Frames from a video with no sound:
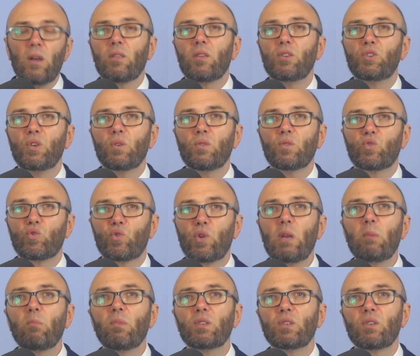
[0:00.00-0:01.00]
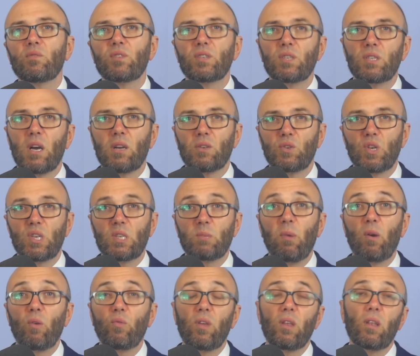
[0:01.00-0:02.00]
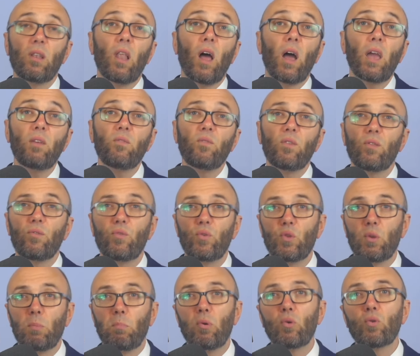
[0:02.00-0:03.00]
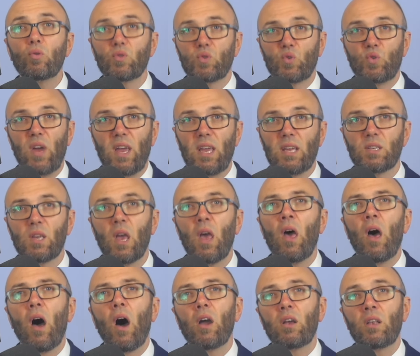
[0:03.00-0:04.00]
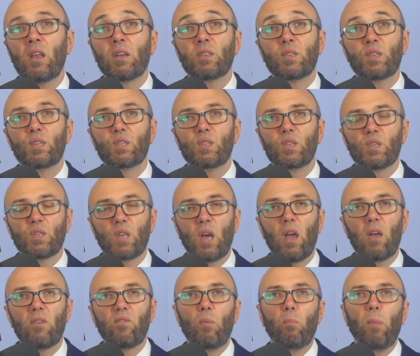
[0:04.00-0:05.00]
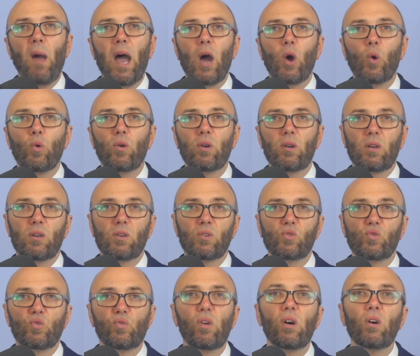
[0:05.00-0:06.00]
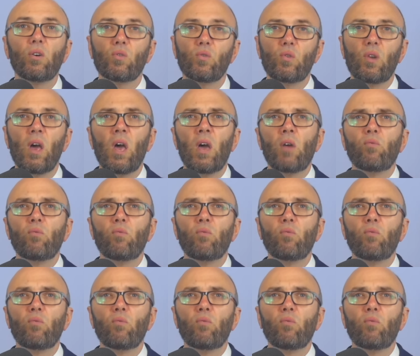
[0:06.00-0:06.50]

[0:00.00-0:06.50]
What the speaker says: The Duke's treatment of the Duchess both in life and through the portrait highlights his desire for power and control,